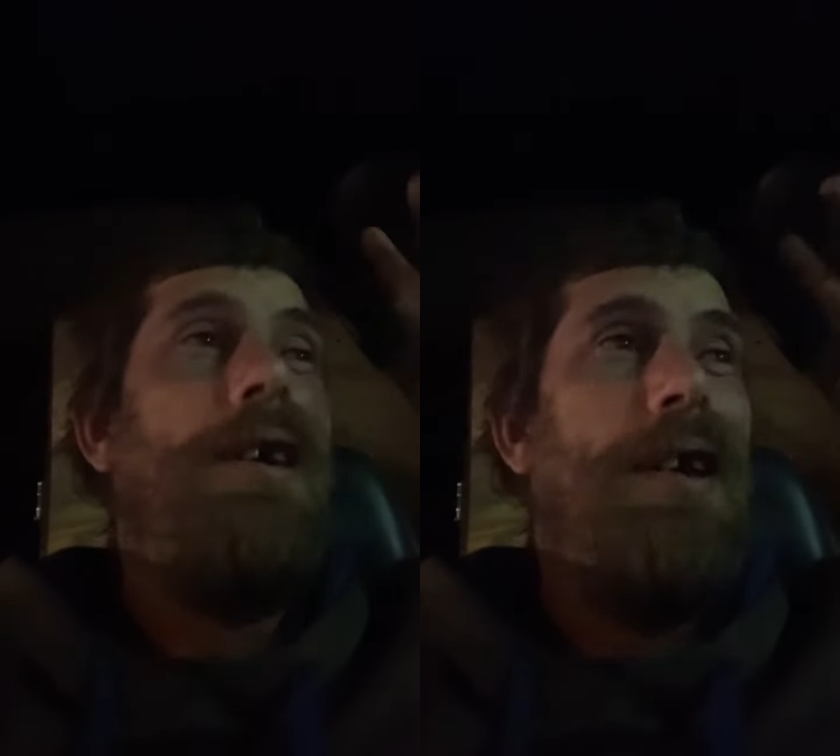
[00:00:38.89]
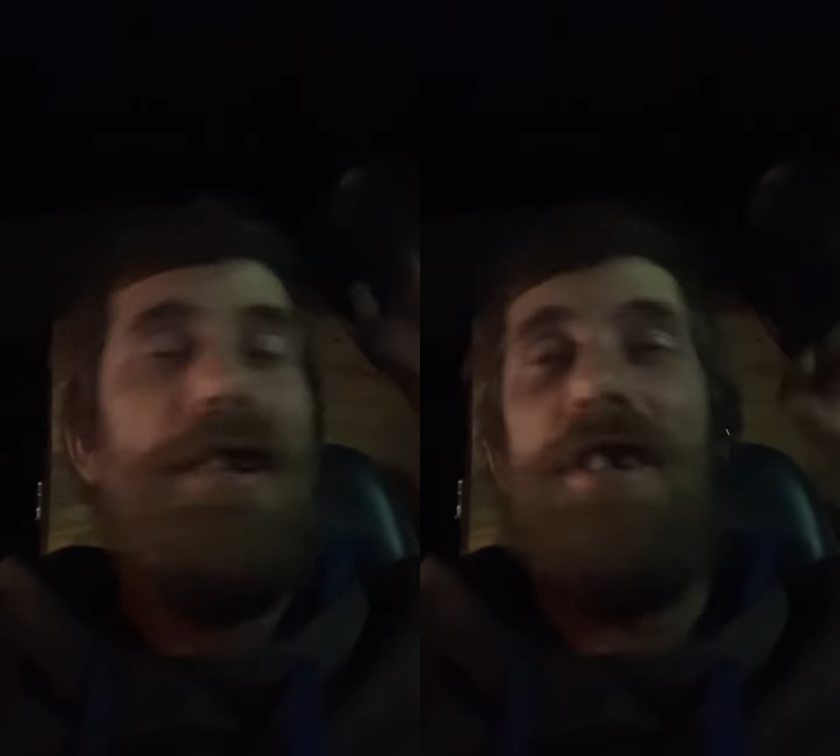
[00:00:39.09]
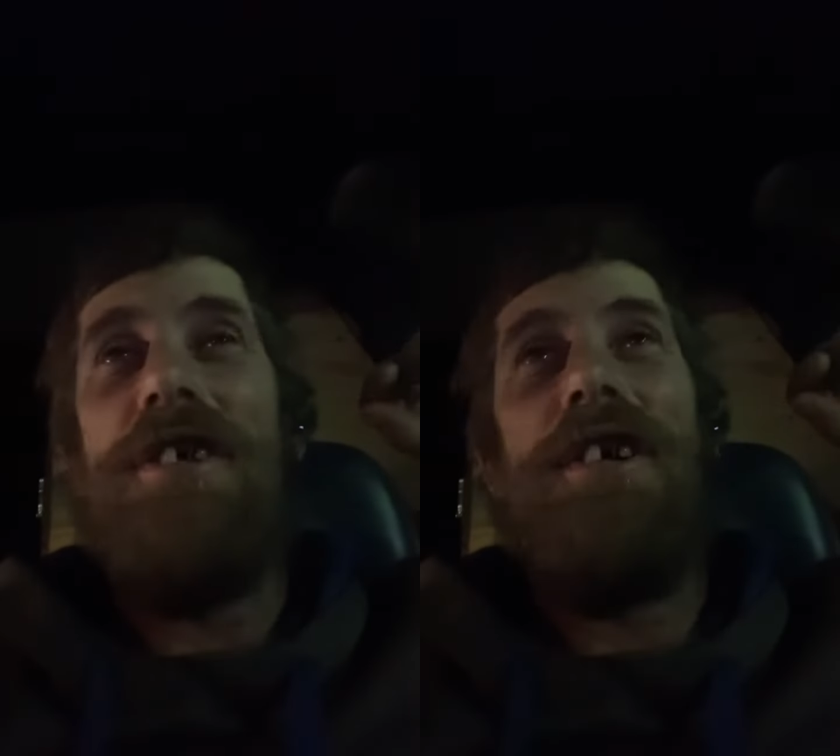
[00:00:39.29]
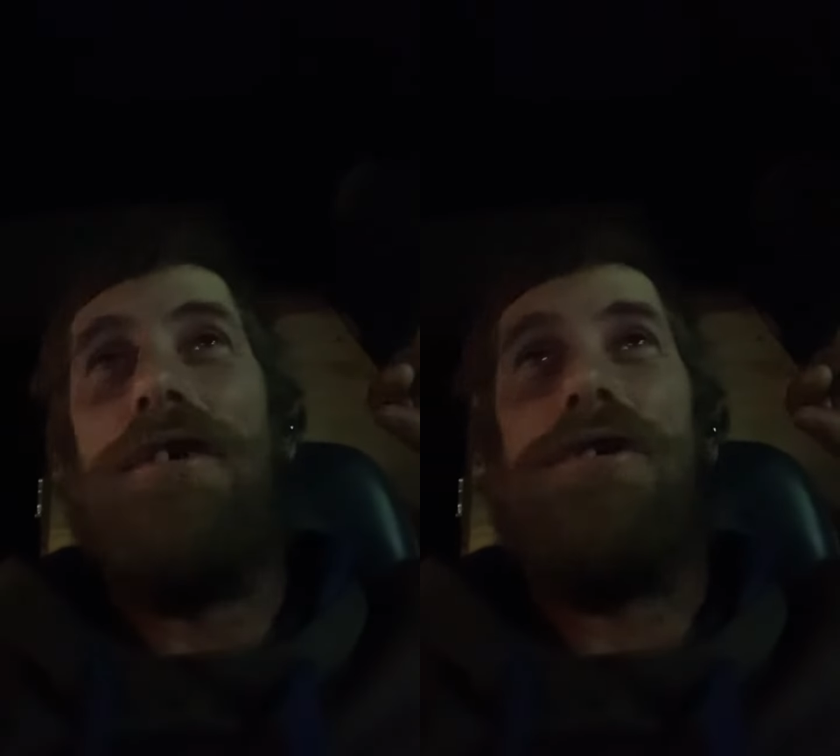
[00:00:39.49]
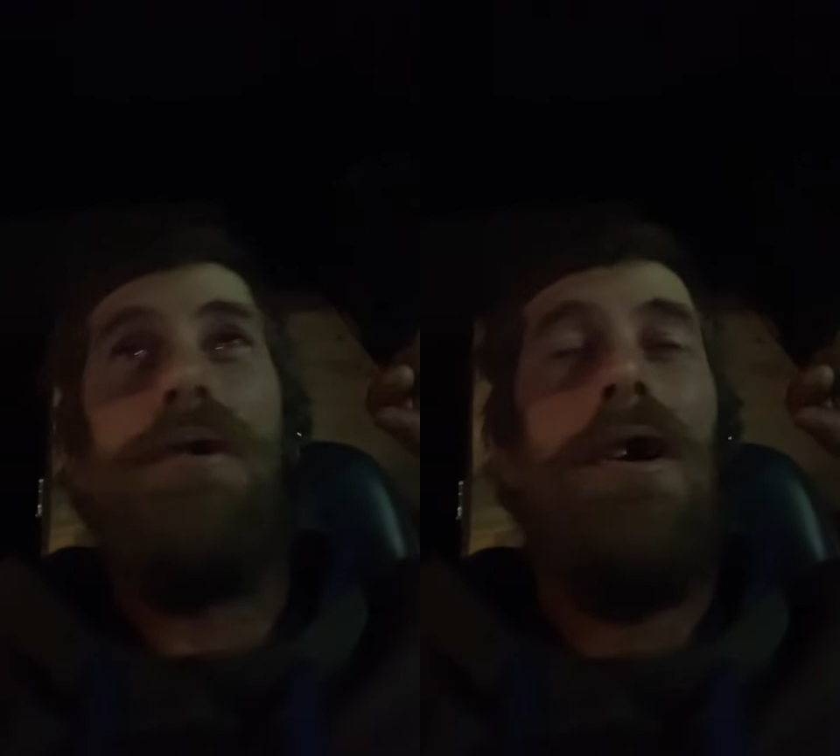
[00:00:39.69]
and they'd get
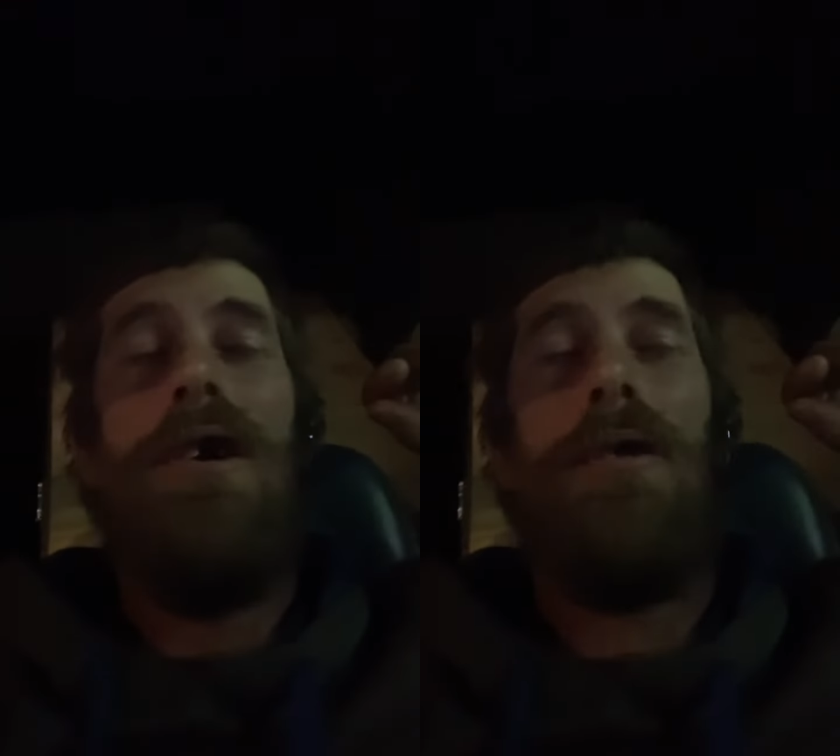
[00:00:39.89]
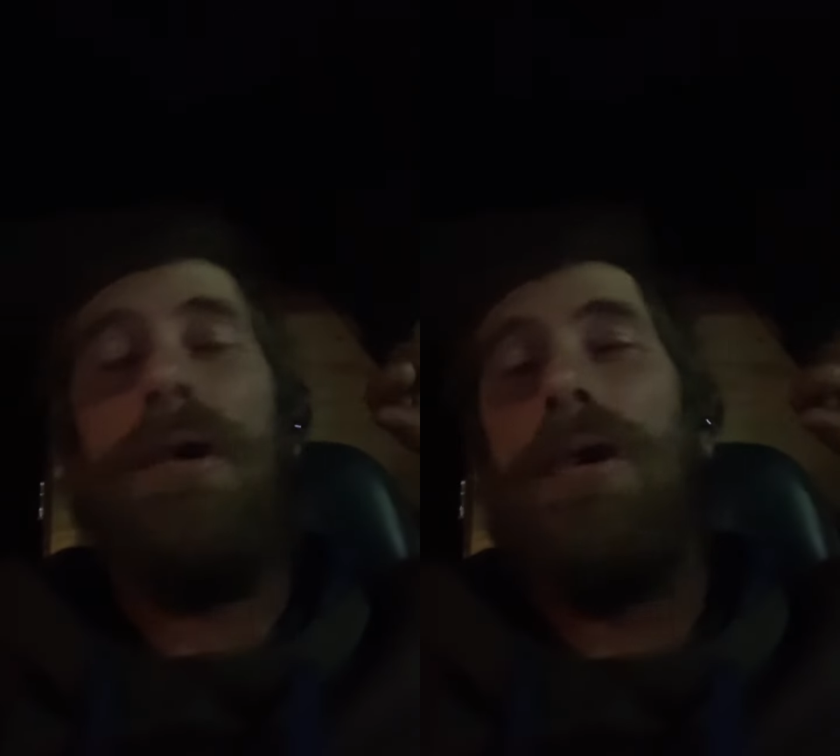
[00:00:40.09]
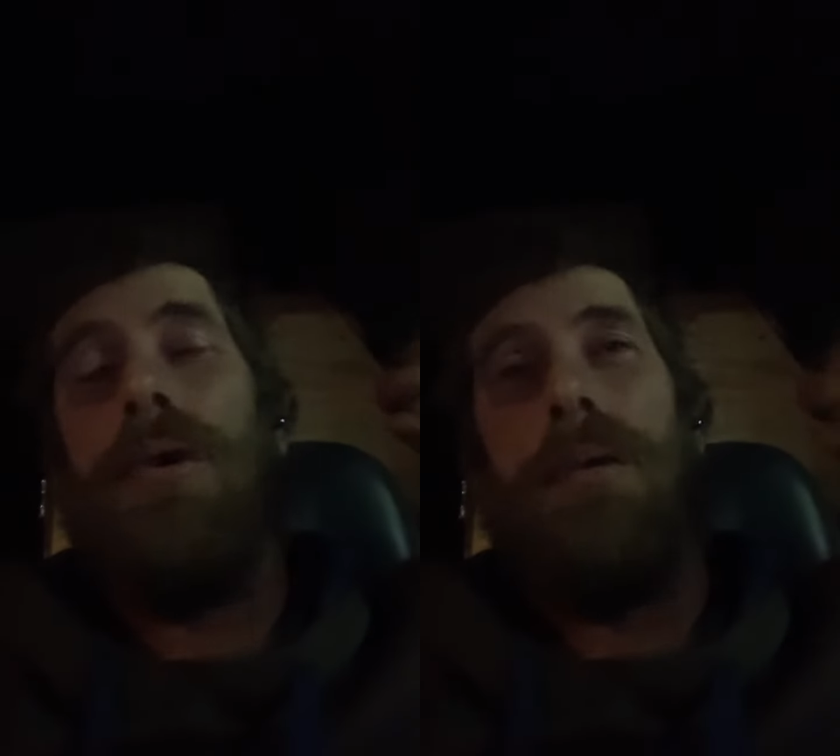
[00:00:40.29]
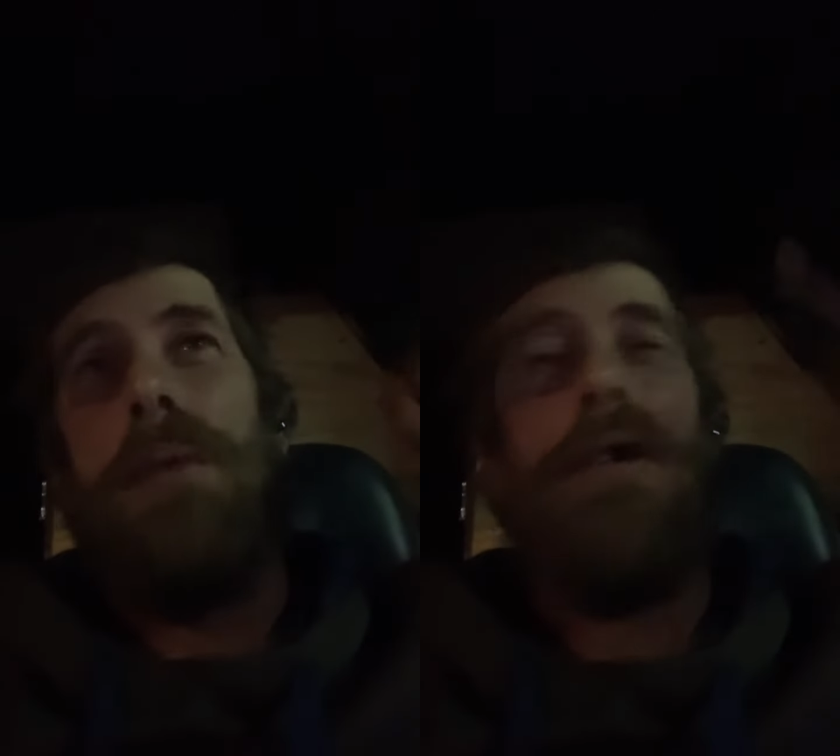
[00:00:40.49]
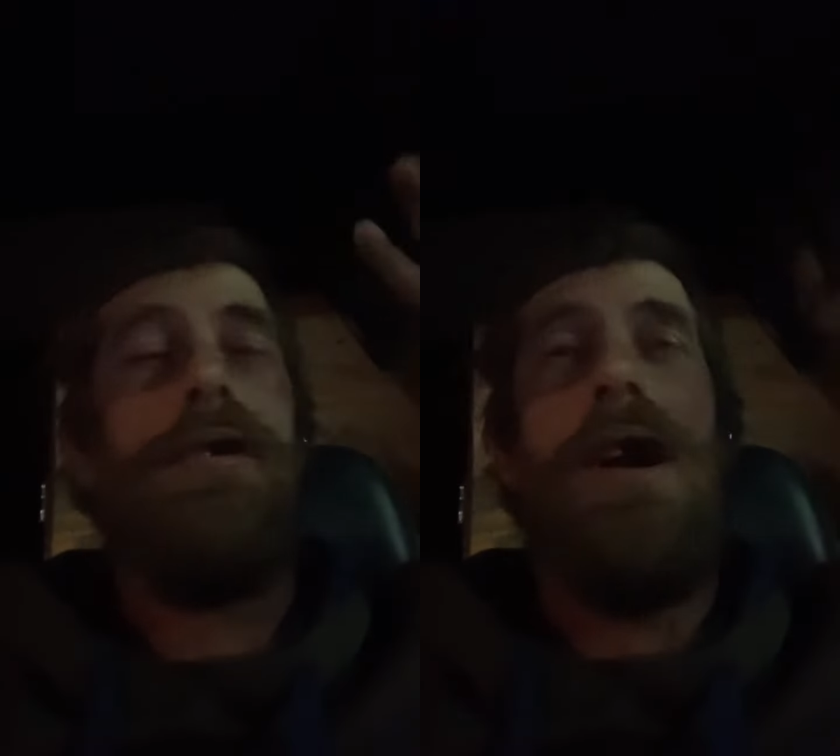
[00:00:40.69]
us drunk we'd go to
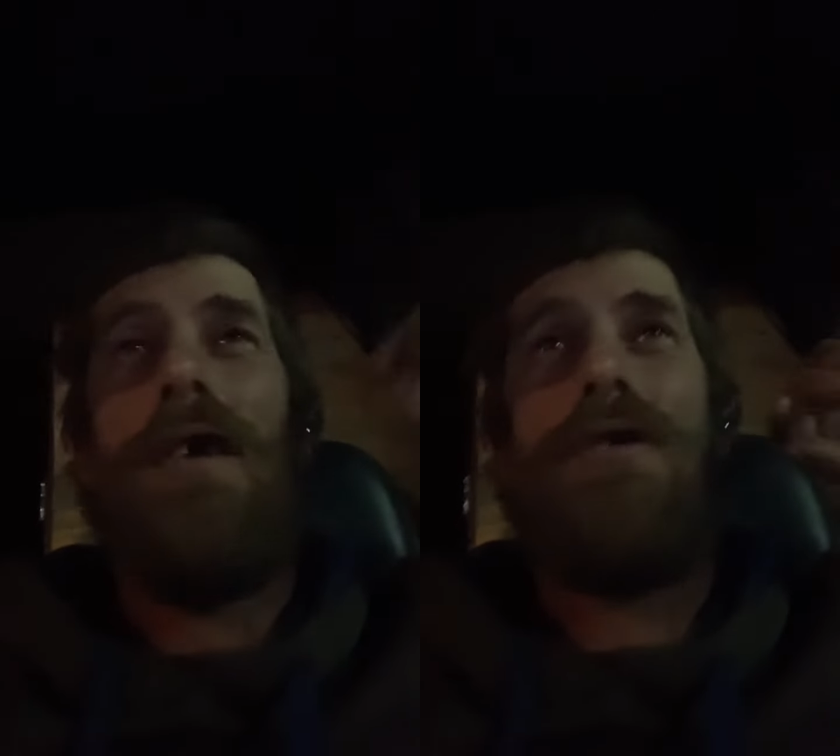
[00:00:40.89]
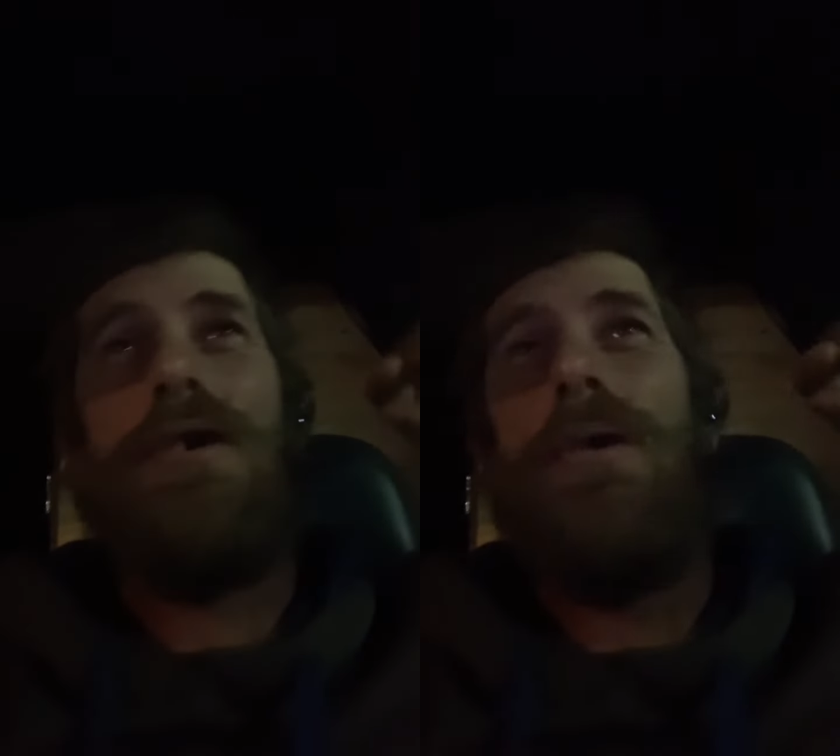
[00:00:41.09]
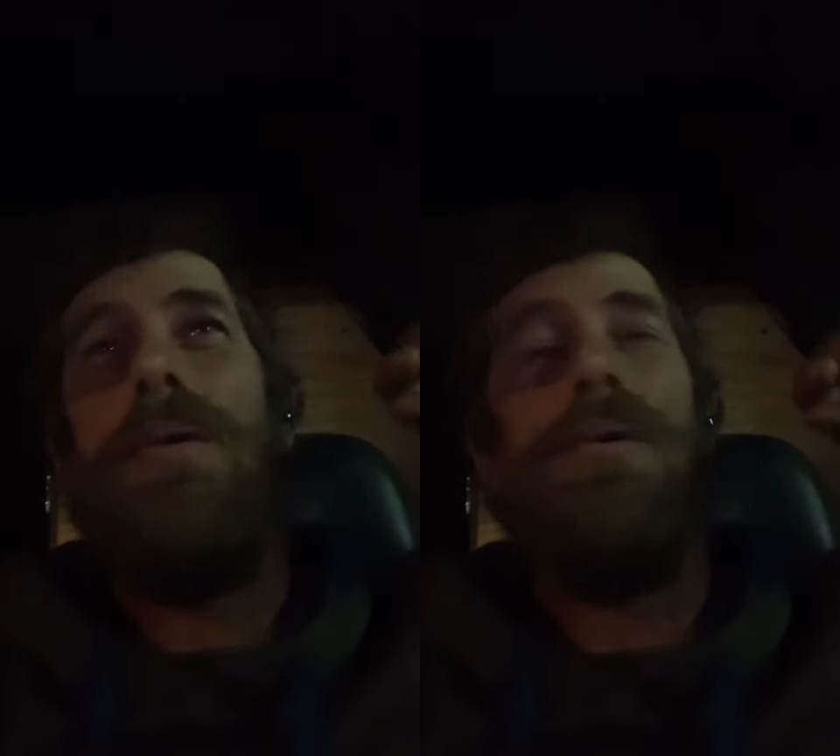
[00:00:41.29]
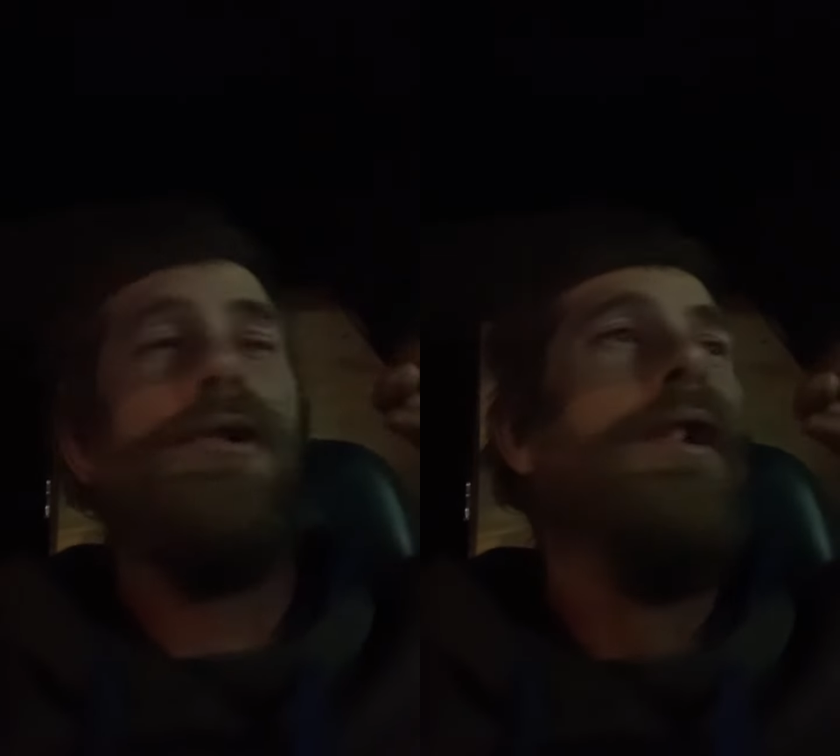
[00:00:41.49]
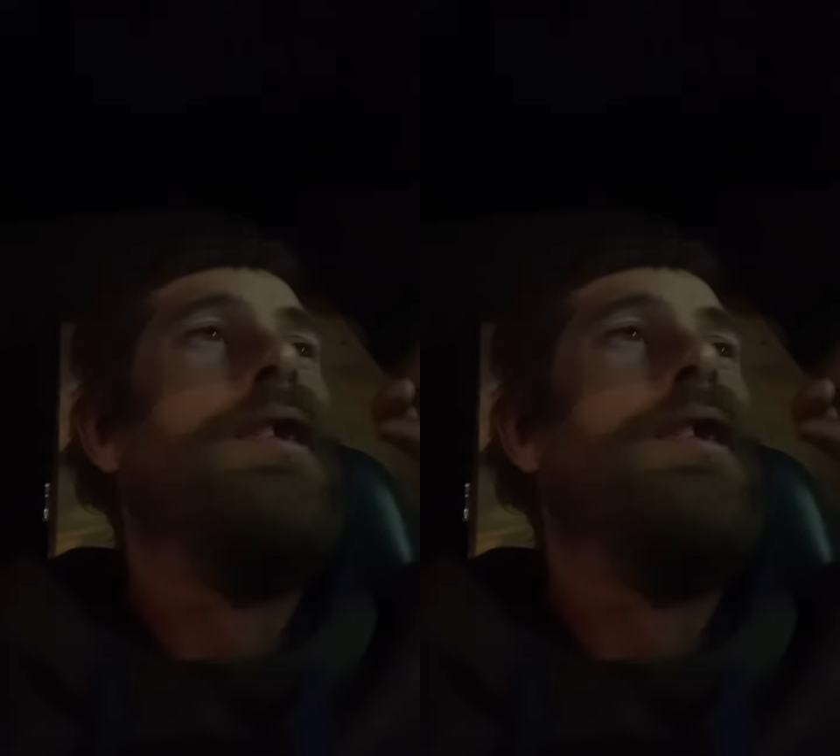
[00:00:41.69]
punk rock shows